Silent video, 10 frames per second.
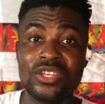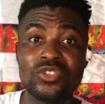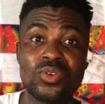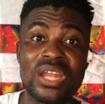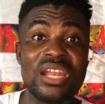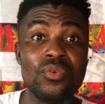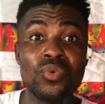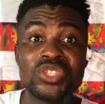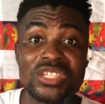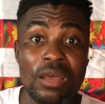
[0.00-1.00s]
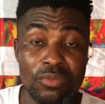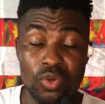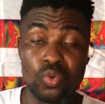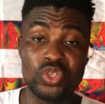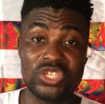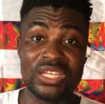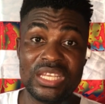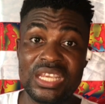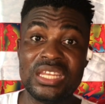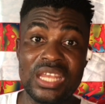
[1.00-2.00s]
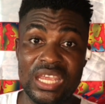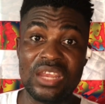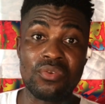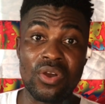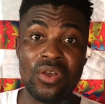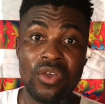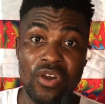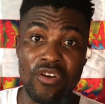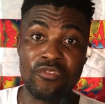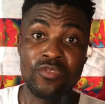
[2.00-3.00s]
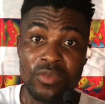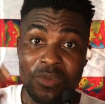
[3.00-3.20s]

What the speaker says: so that they will stop losing in the era of